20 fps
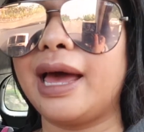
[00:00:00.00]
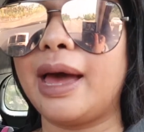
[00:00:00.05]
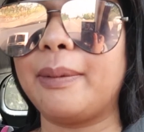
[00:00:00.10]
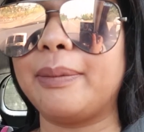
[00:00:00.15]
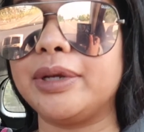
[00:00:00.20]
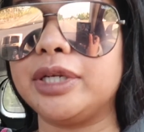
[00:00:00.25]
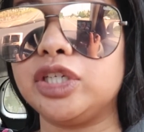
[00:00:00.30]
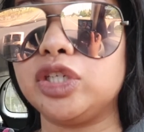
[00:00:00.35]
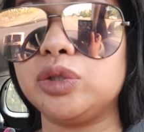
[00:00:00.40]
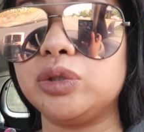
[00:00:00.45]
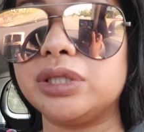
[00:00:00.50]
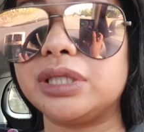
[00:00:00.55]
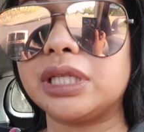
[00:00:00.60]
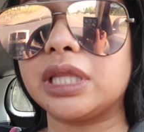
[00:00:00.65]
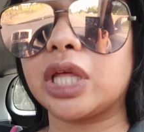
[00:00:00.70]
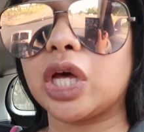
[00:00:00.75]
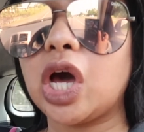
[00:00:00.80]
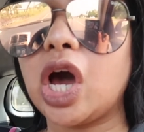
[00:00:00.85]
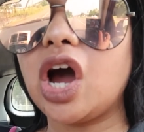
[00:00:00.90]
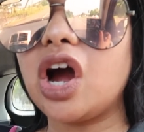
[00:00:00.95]
I've been
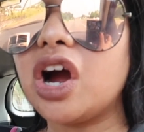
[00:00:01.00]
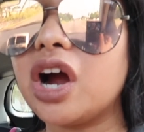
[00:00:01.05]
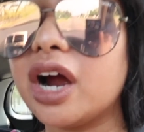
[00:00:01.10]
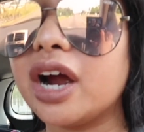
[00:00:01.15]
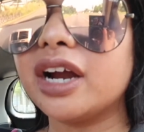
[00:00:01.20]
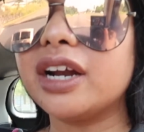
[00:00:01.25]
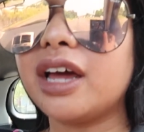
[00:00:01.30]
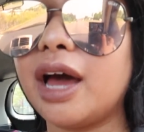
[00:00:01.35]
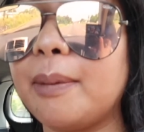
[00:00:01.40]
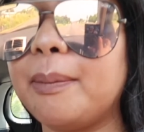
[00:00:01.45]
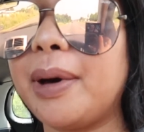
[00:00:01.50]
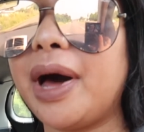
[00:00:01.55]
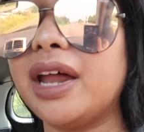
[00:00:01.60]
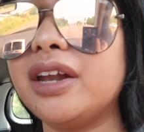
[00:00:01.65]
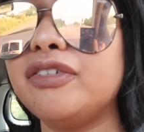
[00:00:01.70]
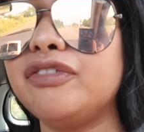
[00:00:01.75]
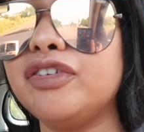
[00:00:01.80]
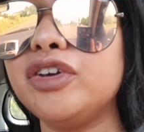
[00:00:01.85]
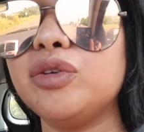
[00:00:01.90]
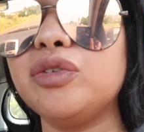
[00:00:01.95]
using the card. I
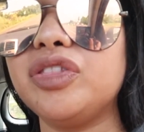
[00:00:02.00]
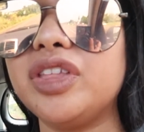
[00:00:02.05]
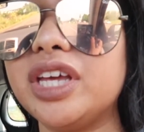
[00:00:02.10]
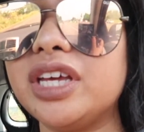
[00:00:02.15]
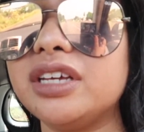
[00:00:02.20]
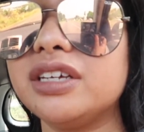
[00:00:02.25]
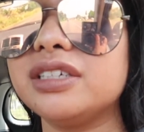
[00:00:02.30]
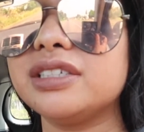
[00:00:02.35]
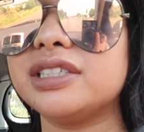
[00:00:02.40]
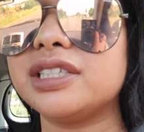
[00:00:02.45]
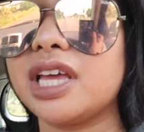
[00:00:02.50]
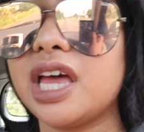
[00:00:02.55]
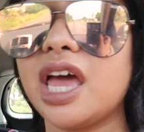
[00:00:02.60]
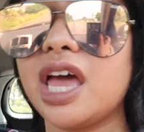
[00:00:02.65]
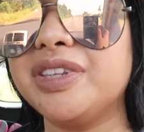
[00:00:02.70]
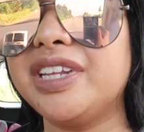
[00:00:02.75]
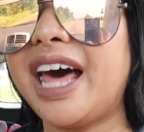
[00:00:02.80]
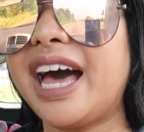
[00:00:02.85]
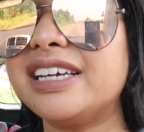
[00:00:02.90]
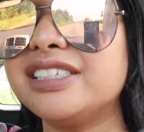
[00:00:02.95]
bought a few things.
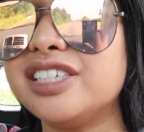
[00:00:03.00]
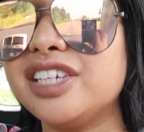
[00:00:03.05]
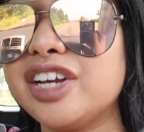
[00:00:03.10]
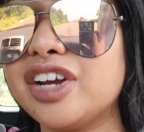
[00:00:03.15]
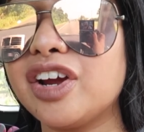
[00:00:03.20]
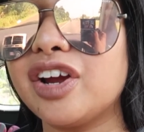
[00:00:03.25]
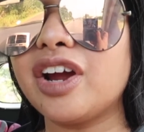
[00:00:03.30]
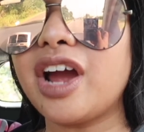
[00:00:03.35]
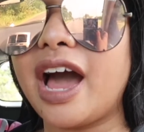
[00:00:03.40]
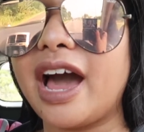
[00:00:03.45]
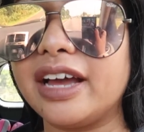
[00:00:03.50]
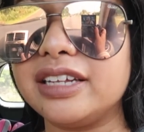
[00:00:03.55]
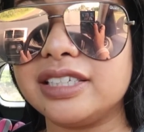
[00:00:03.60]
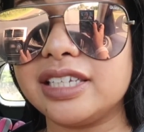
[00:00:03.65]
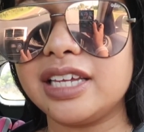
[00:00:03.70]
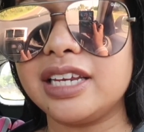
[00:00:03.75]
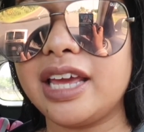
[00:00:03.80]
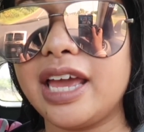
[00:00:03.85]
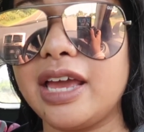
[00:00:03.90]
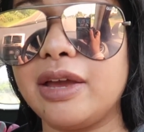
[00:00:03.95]
Last year I
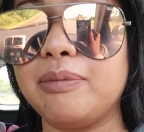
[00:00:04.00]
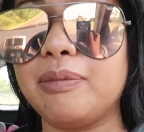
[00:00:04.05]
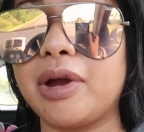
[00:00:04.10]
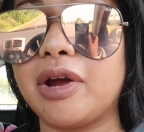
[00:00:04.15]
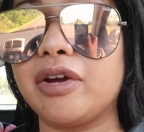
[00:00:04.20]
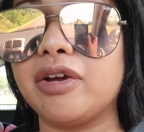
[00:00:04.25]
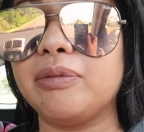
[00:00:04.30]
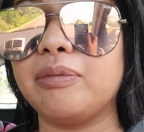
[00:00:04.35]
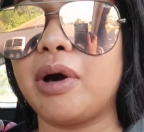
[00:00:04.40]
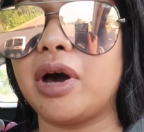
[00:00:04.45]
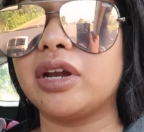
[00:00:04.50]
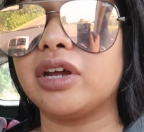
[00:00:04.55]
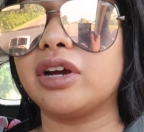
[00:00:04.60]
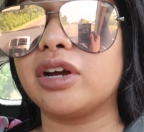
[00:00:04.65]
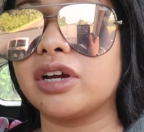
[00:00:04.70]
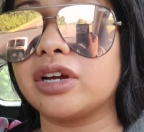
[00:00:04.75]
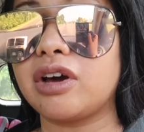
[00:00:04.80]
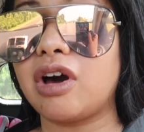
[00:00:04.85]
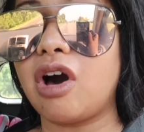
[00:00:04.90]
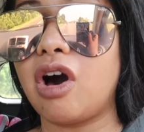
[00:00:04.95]
did a Merrie
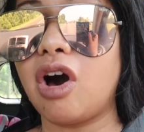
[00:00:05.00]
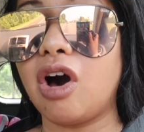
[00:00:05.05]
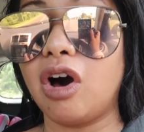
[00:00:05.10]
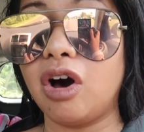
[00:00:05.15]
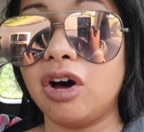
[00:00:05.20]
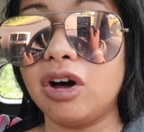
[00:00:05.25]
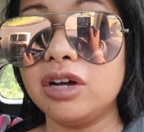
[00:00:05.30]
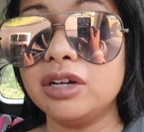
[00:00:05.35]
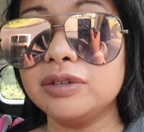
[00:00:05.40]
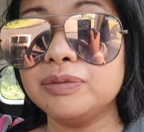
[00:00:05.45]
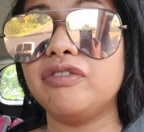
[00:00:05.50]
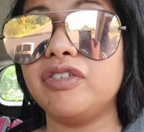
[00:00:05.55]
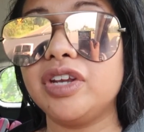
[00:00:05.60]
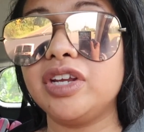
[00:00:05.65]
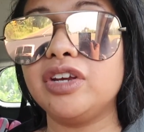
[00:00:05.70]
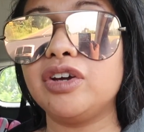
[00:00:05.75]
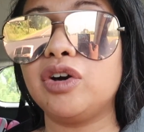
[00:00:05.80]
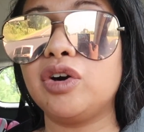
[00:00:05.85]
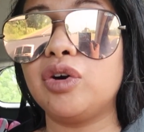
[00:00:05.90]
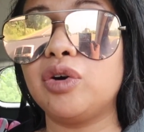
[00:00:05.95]
Monarch haul
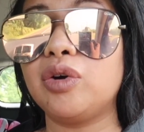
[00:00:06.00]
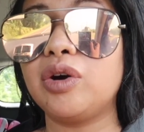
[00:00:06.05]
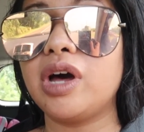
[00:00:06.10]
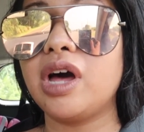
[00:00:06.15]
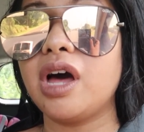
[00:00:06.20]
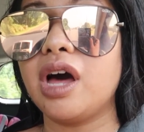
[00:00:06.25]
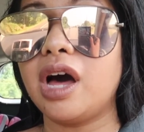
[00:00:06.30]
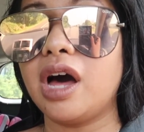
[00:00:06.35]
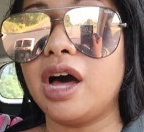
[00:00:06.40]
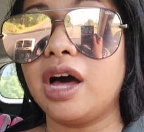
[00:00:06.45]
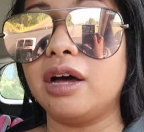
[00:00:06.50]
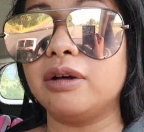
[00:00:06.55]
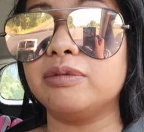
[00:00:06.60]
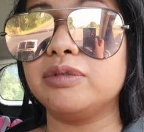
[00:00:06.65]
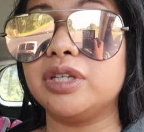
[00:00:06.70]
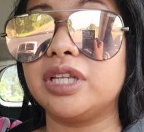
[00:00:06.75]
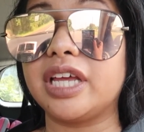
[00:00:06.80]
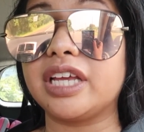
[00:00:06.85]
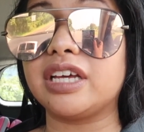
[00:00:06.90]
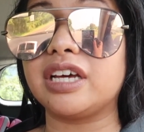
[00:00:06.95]
video,
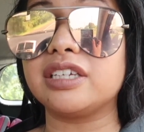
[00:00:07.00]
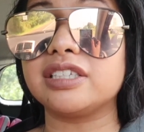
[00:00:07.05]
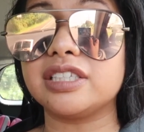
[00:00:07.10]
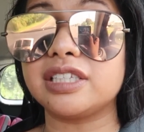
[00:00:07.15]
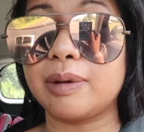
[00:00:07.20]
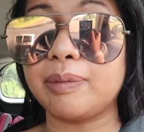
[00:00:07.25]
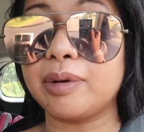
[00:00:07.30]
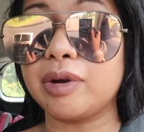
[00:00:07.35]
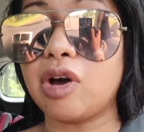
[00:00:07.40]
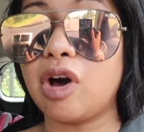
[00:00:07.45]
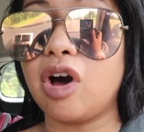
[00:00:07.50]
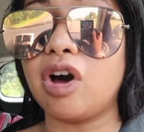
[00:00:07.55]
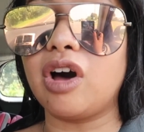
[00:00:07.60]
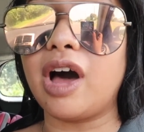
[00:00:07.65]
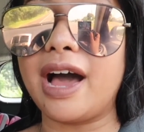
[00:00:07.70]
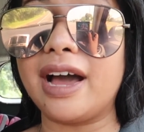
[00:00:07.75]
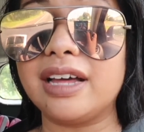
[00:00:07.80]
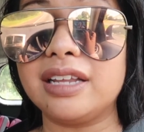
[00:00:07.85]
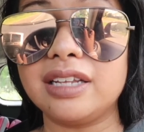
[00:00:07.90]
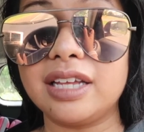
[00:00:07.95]
um, like a separate haul.
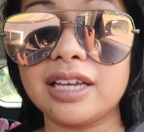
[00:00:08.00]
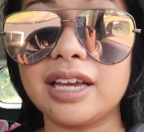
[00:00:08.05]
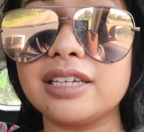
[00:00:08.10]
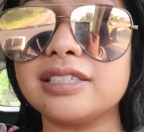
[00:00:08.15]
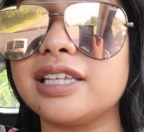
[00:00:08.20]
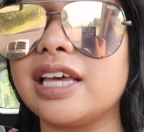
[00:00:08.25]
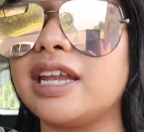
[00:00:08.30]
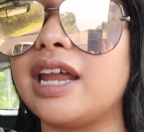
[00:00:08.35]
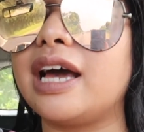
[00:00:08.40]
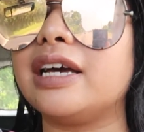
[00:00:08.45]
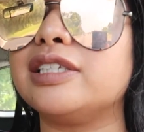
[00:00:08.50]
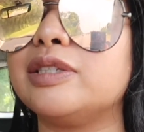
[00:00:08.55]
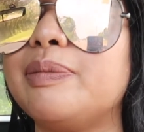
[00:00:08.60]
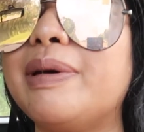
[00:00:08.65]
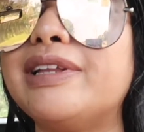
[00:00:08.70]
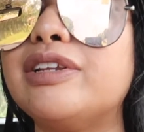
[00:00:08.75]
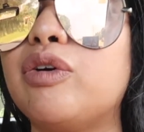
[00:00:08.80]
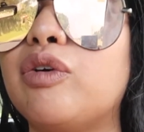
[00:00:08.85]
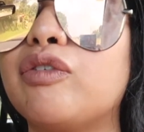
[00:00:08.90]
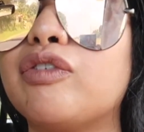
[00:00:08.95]
I, like I said, I
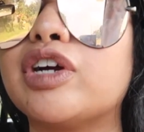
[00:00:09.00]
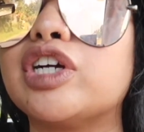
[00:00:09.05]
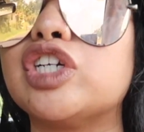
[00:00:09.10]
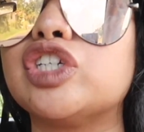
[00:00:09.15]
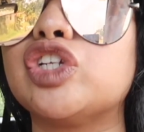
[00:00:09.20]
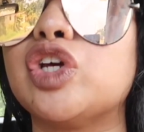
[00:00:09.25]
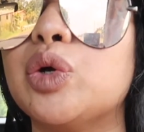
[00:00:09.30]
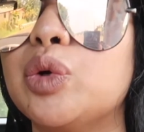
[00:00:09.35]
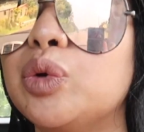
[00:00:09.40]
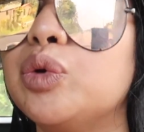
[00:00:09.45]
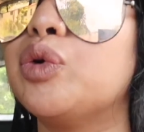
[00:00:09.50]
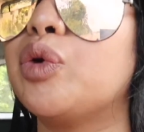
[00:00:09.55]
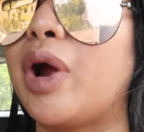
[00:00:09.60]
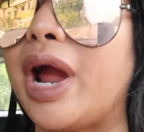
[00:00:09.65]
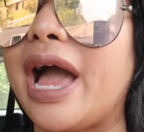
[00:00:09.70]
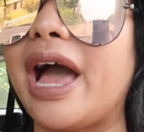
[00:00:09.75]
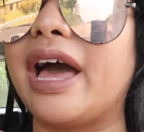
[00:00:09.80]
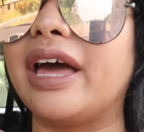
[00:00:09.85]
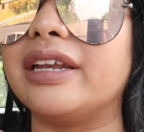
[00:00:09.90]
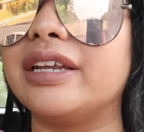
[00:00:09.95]
spent over two
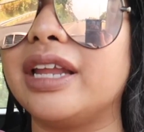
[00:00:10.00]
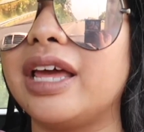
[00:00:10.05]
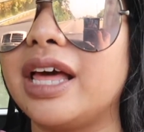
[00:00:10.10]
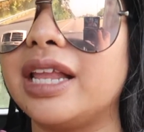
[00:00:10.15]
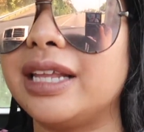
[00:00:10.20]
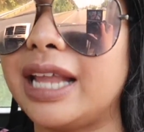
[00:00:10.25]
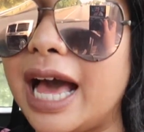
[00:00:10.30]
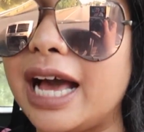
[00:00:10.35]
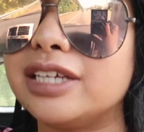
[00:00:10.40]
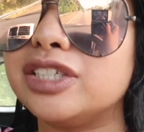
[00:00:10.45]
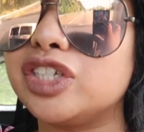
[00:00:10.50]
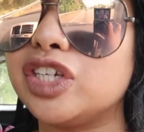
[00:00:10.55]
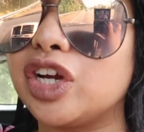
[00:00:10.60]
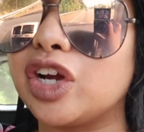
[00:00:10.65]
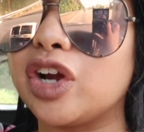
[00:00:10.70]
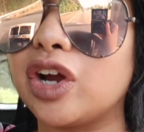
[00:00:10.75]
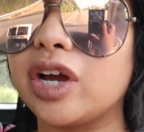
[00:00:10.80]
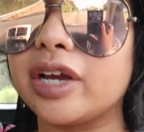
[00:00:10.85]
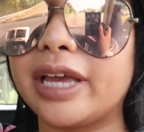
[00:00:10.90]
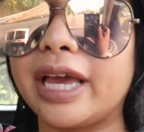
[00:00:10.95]
grand last
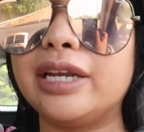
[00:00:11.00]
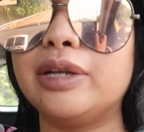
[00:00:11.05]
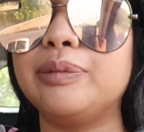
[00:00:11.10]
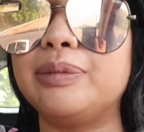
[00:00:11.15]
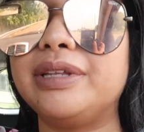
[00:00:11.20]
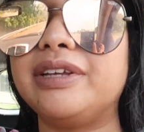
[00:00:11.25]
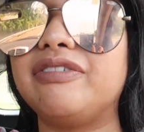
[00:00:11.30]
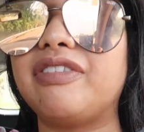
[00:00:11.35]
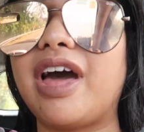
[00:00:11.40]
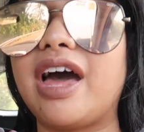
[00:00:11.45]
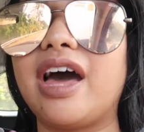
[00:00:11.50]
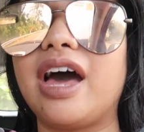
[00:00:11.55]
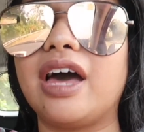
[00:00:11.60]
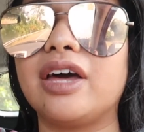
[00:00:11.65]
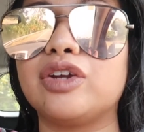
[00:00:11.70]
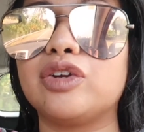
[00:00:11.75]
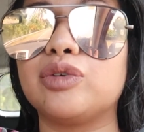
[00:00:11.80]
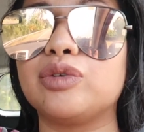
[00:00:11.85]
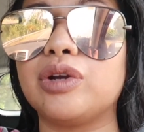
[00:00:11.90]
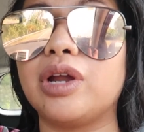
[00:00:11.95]
year. Can you believe that?
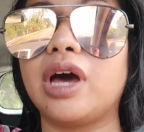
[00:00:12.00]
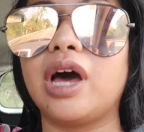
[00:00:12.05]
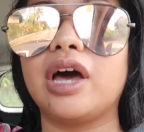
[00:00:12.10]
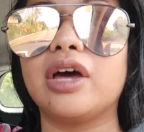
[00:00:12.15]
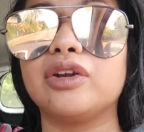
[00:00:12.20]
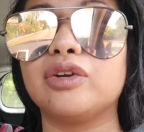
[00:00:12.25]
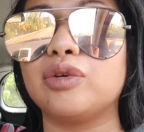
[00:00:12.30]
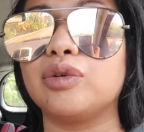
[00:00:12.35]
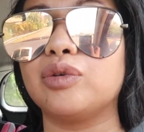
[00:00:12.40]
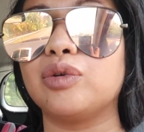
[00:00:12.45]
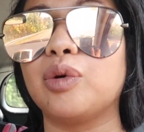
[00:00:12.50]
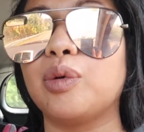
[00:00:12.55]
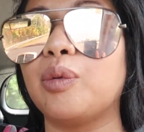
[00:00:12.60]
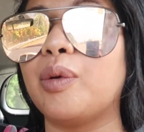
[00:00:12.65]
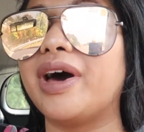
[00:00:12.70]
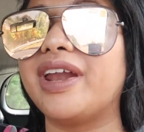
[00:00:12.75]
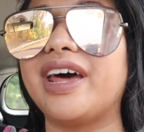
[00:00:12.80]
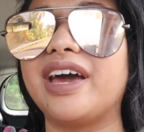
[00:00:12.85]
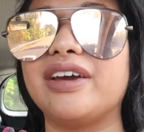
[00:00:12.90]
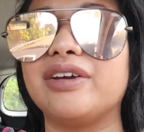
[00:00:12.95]
I don't know. I don't know
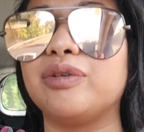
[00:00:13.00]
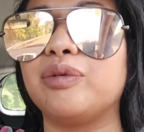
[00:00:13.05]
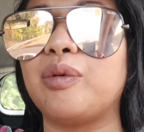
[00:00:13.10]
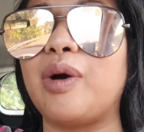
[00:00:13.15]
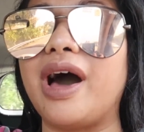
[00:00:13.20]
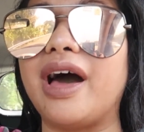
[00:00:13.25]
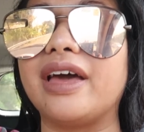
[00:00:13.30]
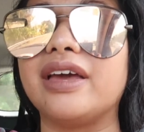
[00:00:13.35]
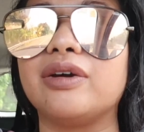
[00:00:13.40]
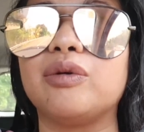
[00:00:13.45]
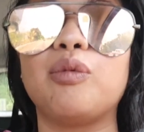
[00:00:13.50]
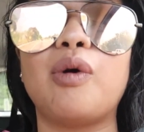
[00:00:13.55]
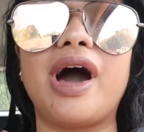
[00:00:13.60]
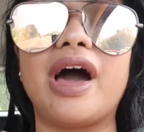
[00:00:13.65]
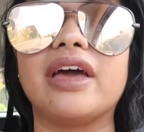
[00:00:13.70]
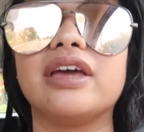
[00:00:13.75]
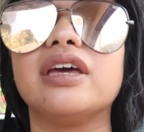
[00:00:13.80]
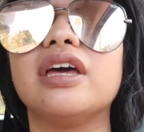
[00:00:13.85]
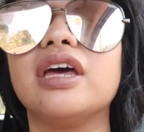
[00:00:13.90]
what I, why, why.